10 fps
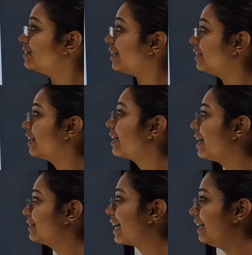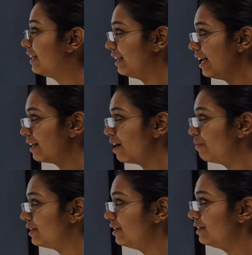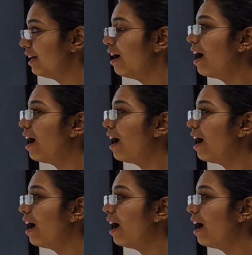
genetic and skeletal databases,